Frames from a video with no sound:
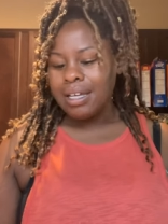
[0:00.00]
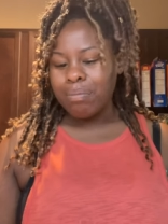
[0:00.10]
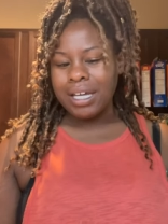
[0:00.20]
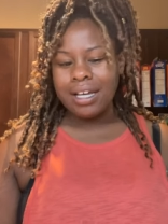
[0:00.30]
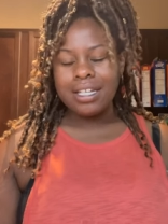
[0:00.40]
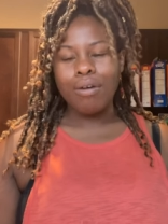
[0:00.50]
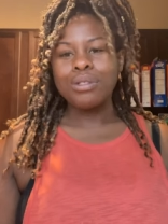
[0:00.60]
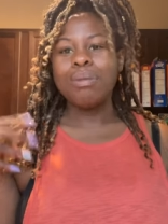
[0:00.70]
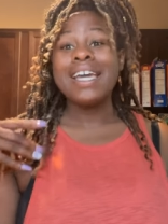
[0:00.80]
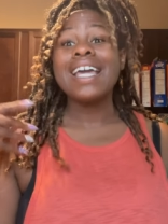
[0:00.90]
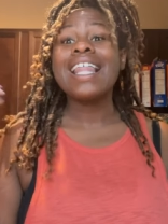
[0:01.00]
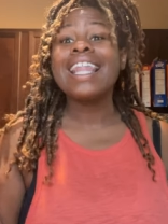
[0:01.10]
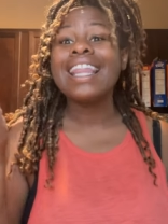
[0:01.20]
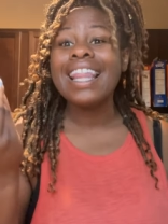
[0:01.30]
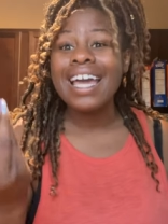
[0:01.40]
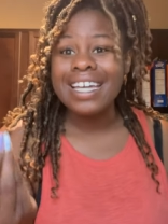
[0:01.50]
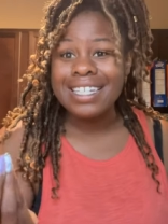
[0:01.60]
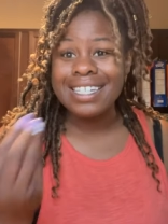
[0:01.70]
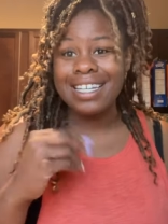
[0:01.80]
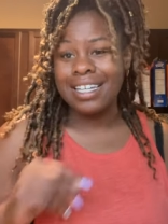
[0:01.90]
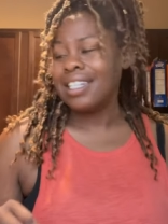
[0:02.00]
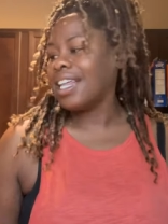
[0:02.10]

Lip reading: because I was being lazy.